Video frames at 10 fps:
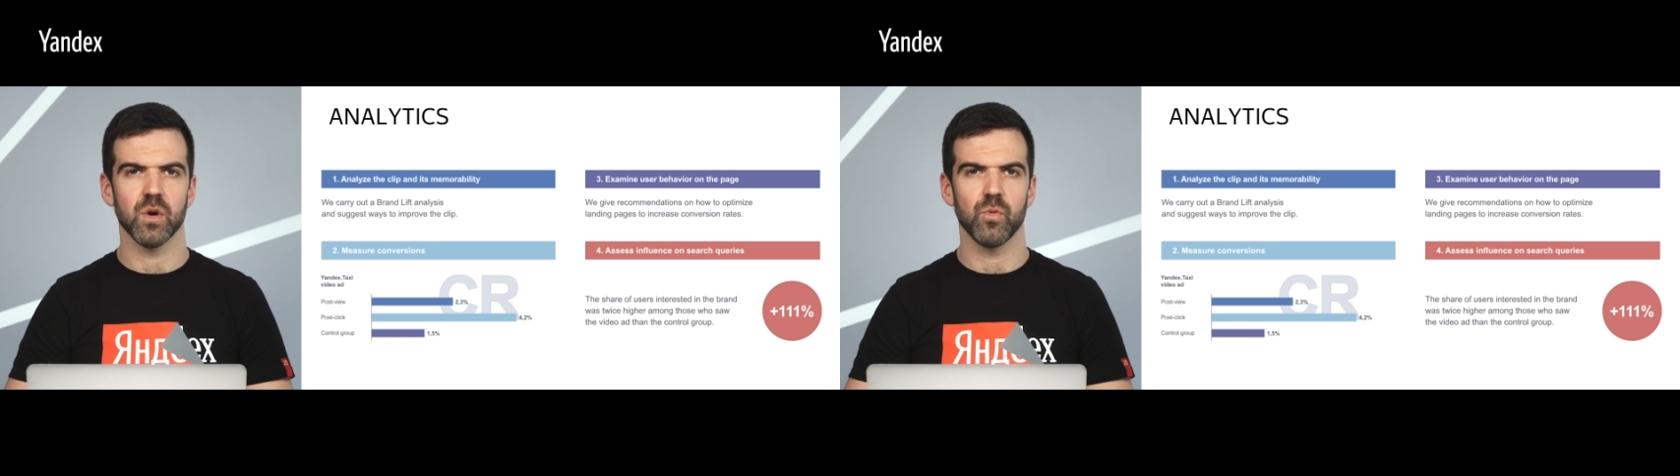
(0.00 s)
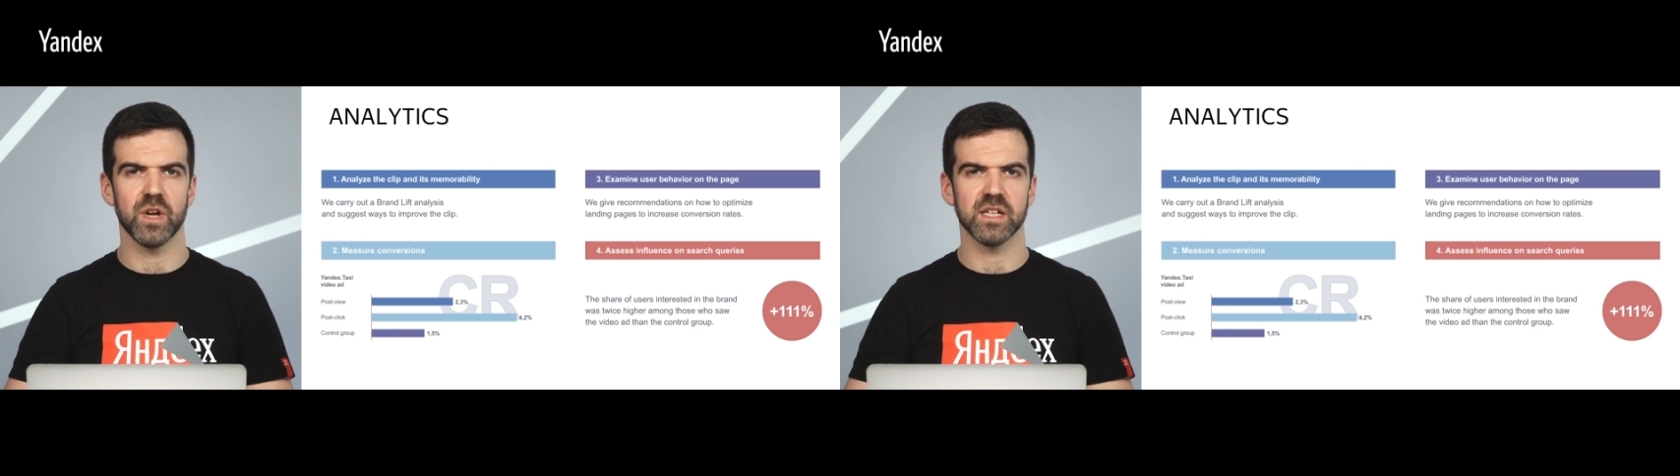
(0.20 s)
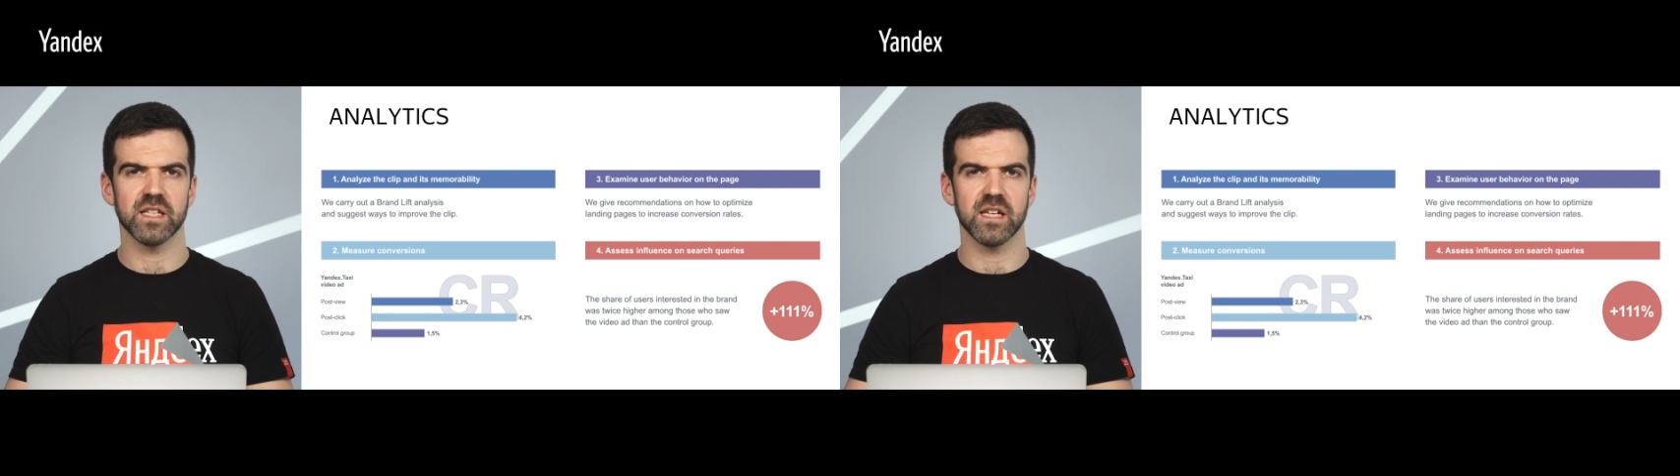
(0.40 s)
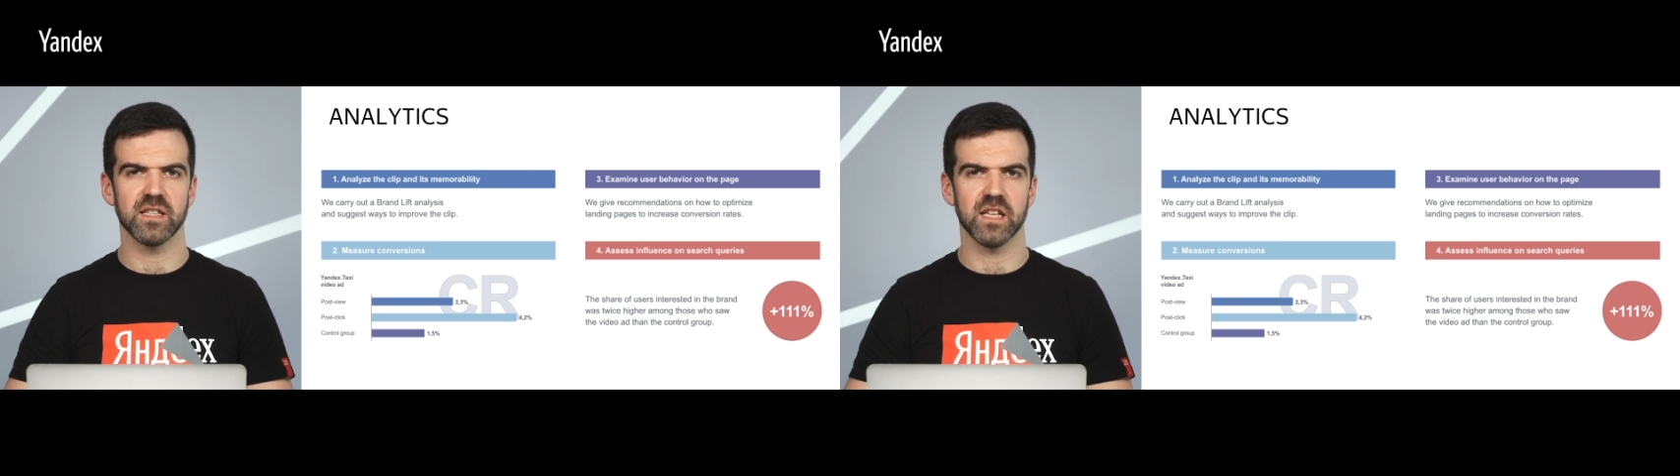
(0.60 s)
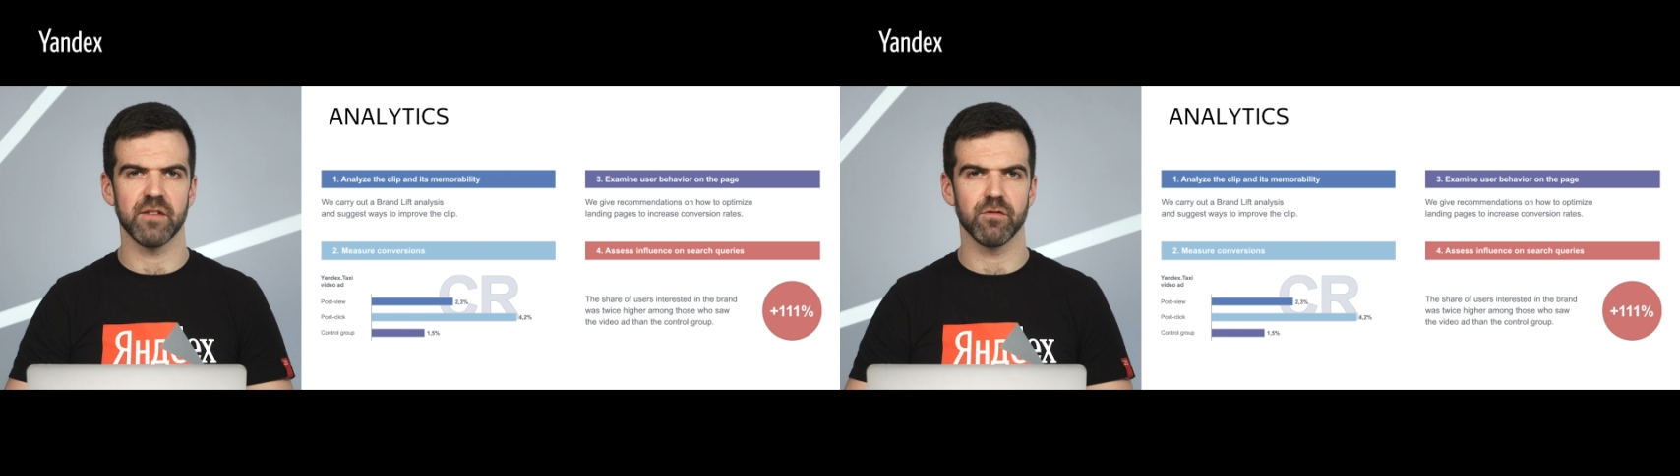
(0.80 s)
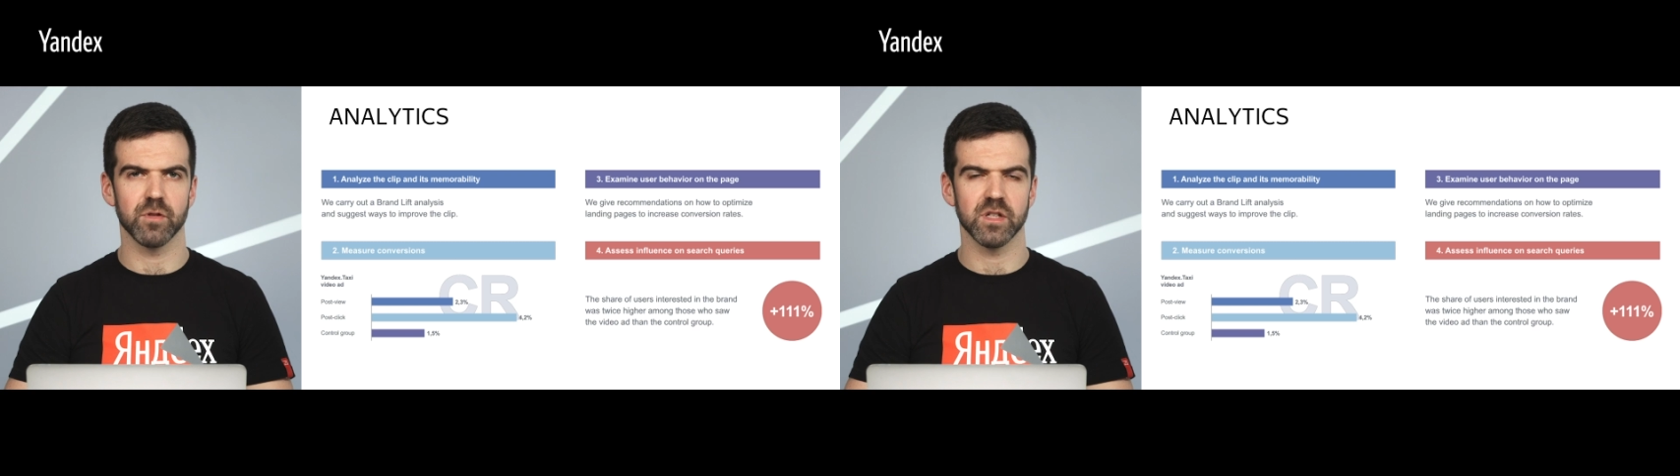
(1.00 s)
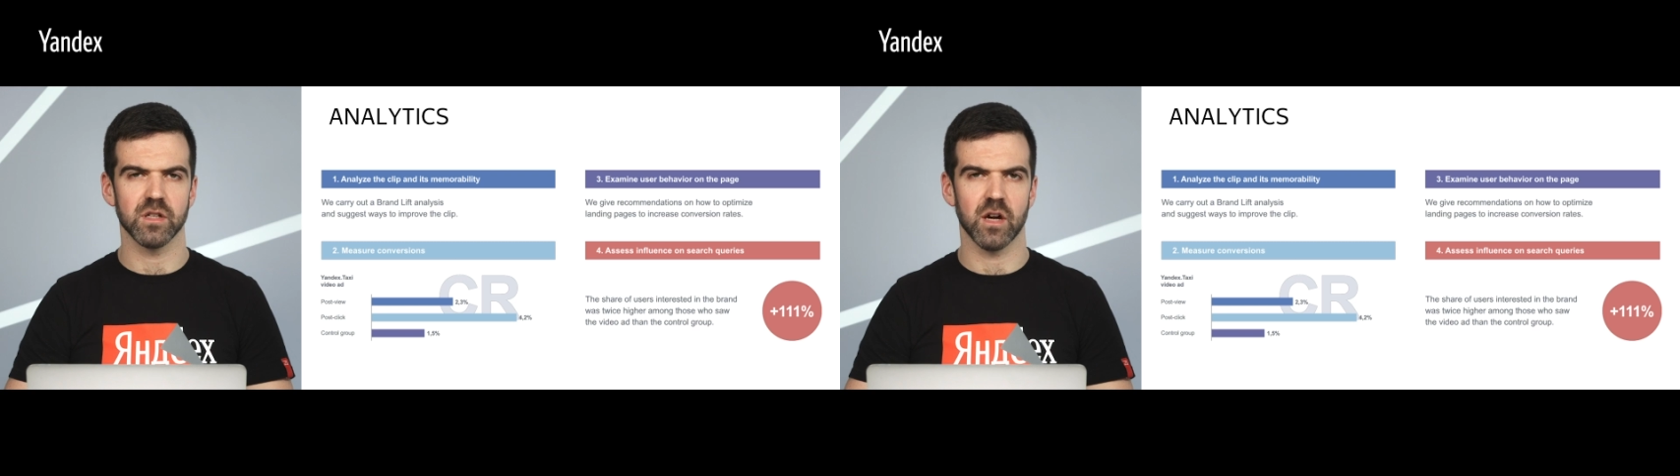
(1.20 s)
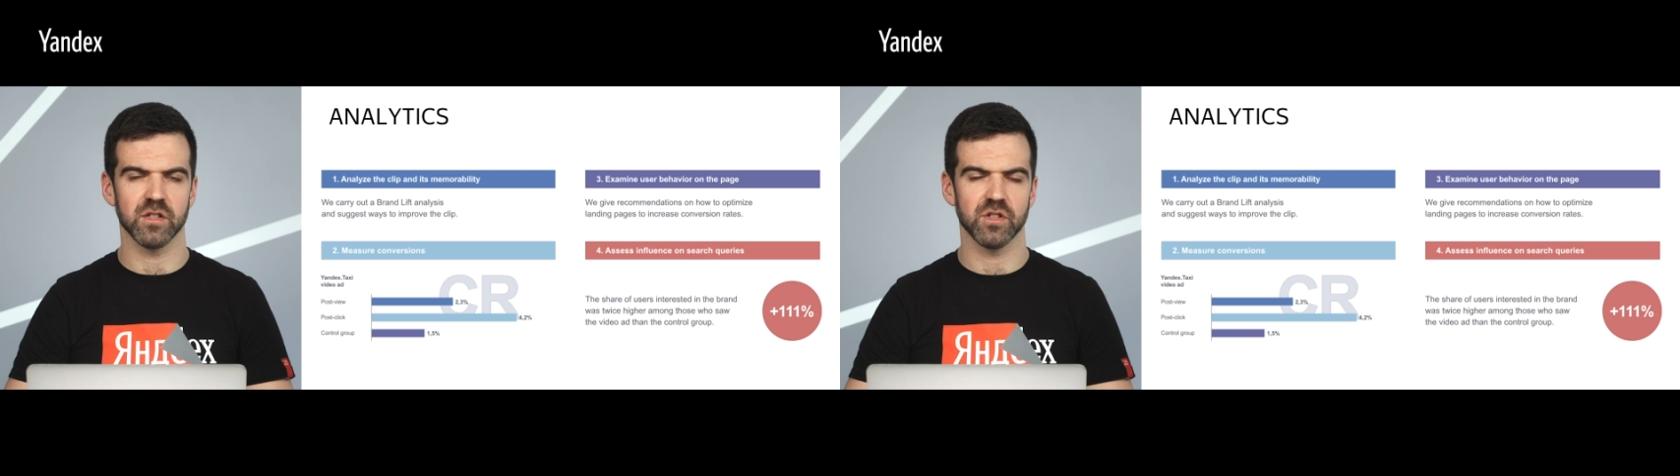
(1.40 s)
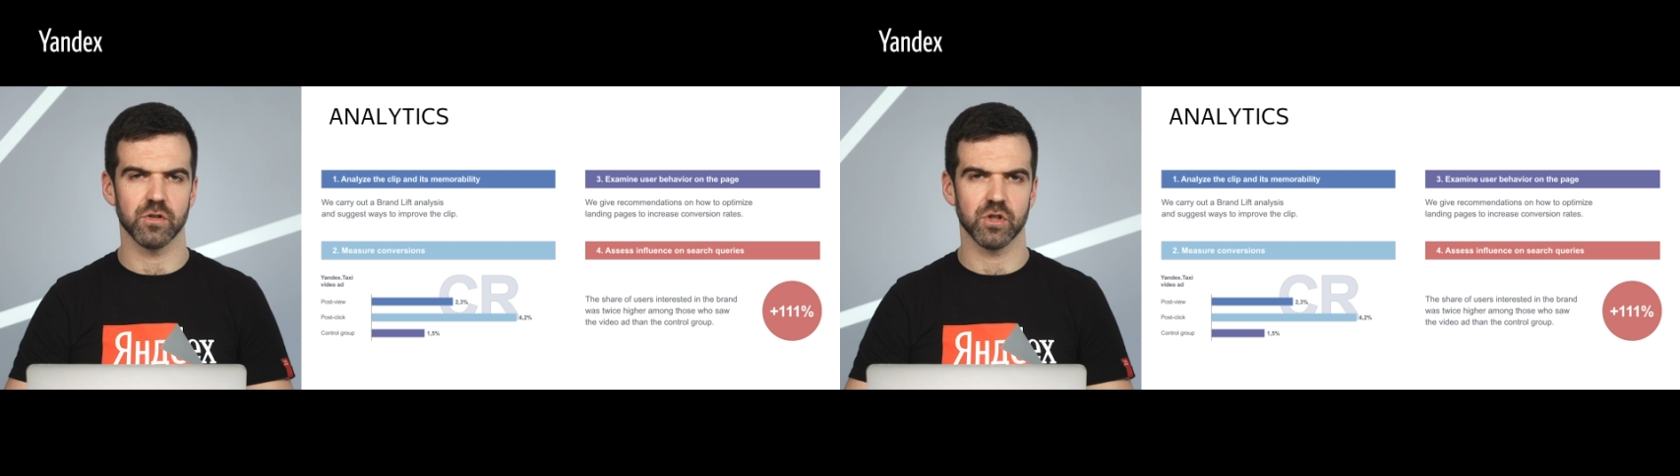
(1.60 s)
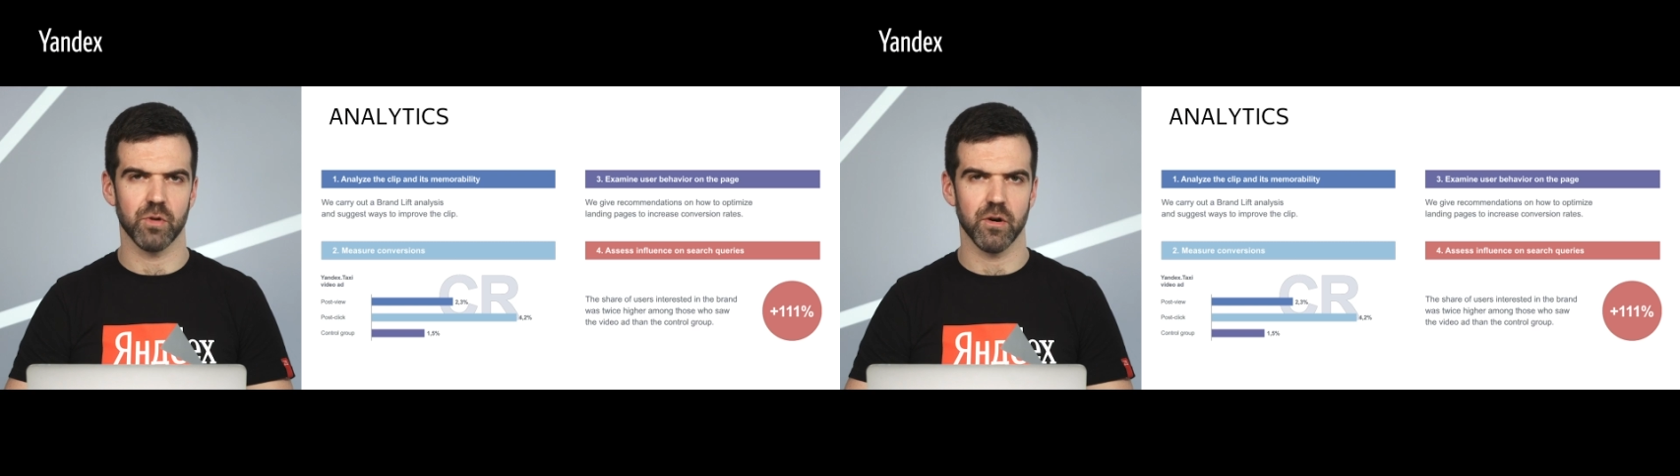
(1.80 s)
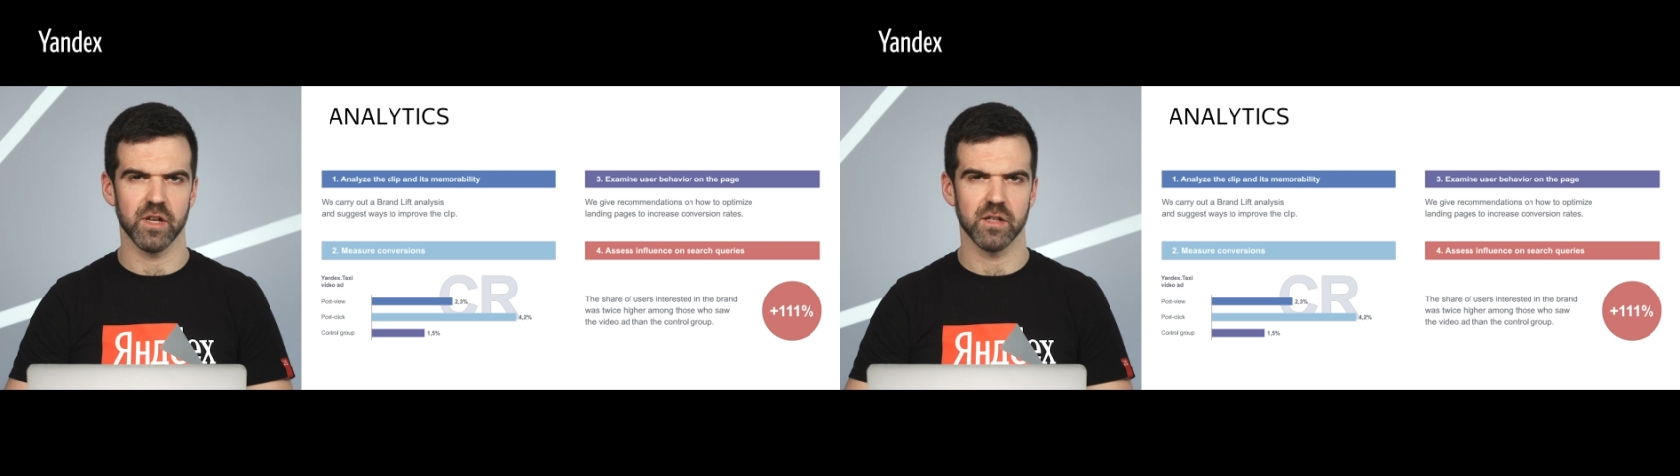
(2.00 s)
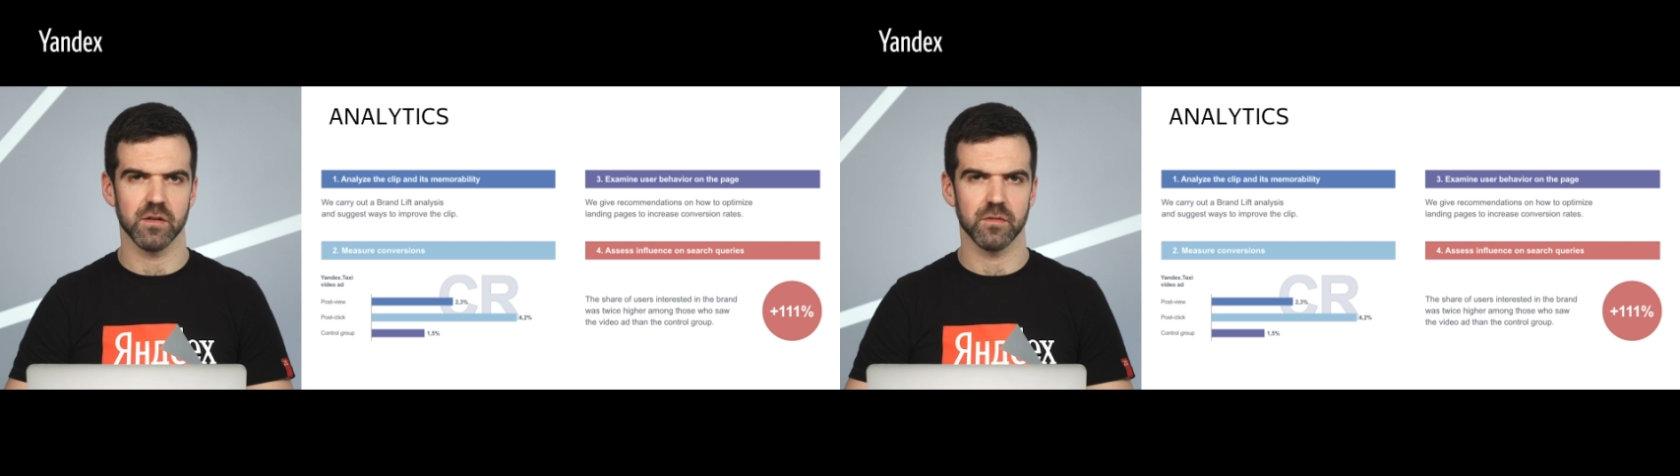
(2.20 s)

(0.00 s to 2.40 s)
We assess the influence on search queries.